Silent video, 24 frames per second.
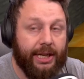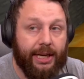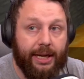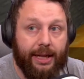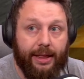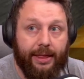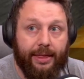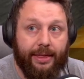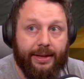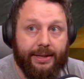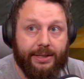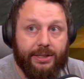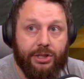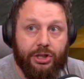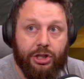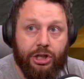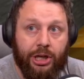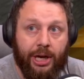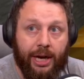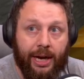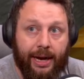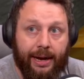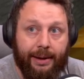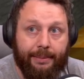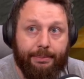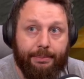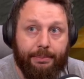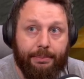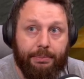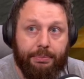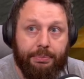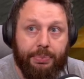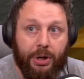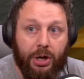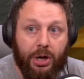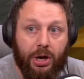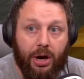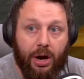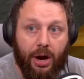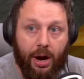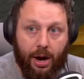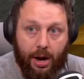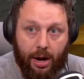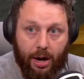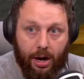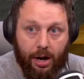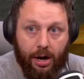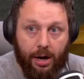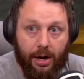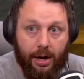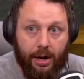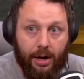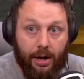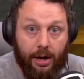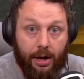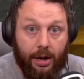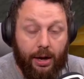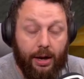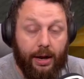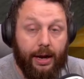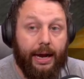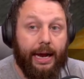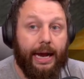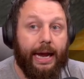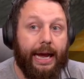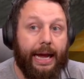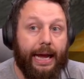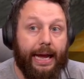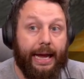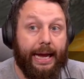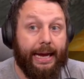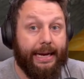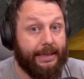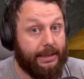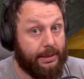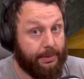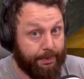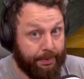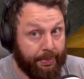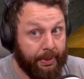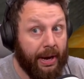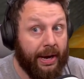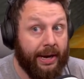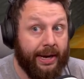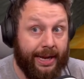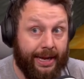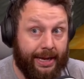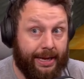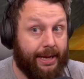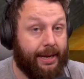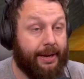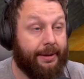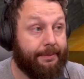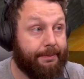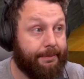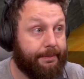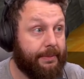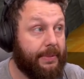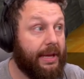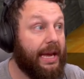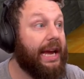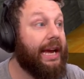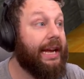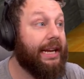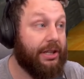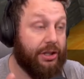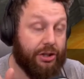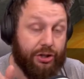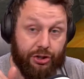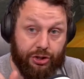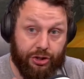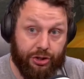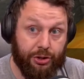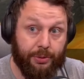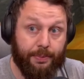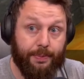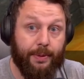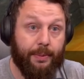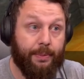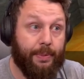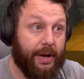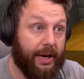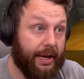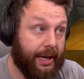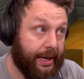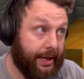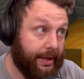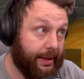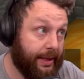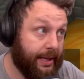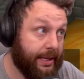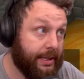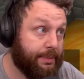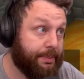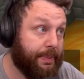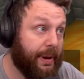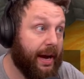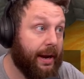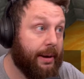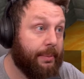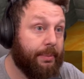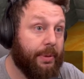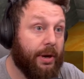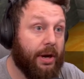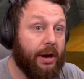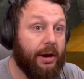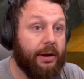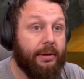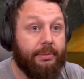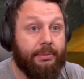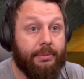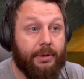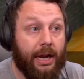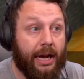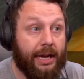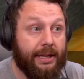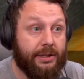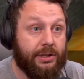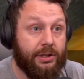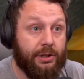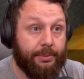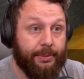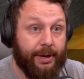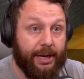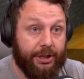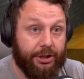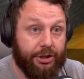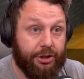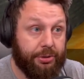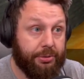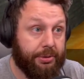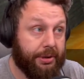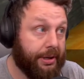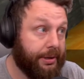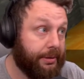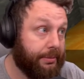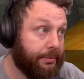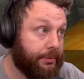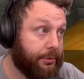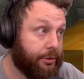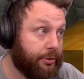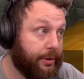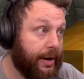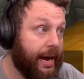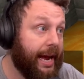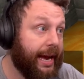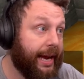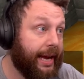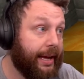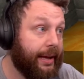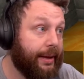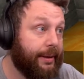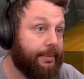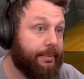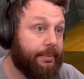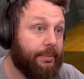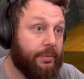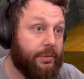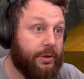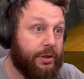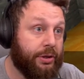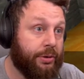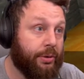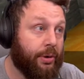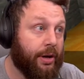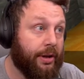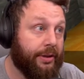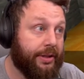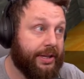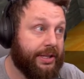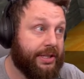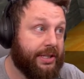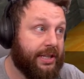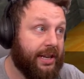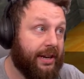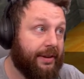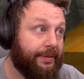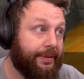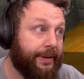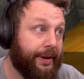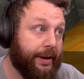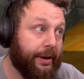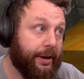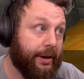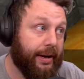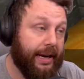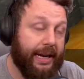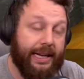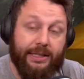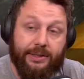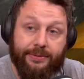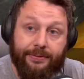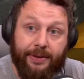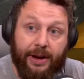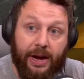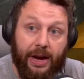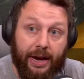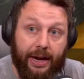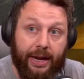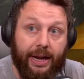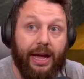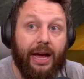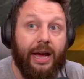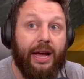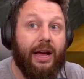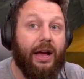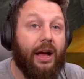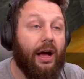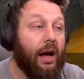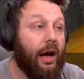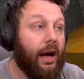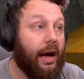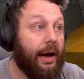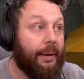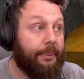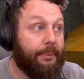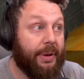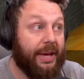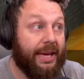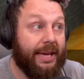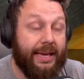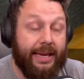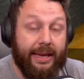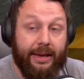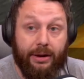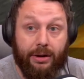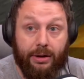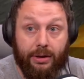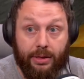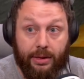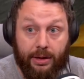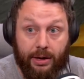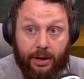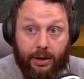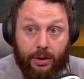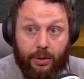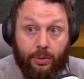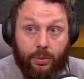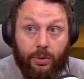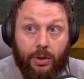this top bar, it's buggy. It is super buggy. This bottom bar, not so much. You can drag it, do all this stuff here, it's fine. Up here though,